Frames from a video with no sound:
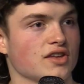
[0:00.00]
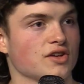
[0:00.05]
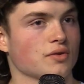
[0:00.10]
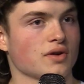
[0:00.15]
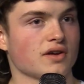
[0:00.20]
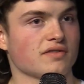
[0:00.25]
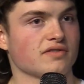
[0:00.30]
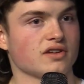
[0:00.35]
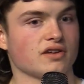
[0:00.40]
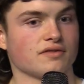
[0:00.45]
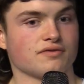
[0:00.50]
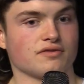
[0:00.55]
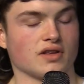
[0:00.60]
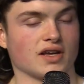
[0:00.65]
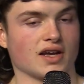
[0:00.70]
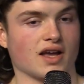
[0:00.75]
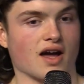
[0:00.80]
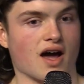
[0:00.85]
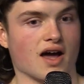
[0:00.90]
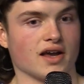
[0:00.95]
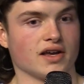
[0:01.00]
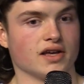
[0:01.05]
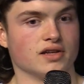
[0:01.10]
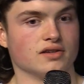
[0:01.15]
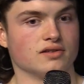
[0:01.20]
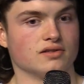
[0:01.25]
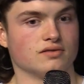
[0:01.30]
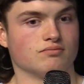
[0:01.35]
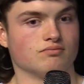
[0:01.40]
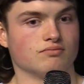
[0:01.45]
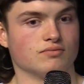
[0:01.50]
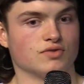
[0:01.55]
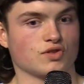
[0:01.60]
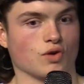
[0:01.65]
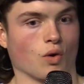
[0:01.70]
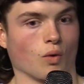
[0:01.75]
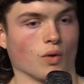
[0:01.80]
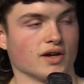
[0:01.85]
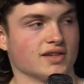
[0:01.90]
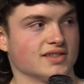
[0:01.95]
they don't have enough like high end
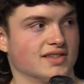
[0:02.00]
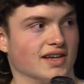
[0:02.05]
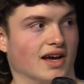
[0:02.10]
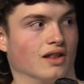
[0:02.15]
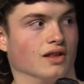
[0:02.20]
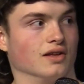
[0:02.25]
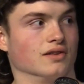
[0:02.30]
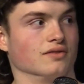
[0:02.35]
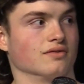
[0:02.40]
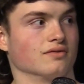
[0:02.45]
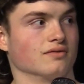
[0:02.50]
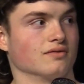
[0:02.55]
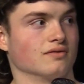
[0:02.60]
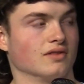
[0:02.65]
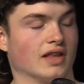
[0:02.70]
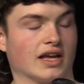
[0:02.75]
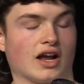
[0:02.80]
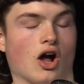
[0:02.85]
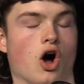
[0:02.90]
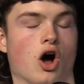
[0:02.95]
scoring talent. Yeah, like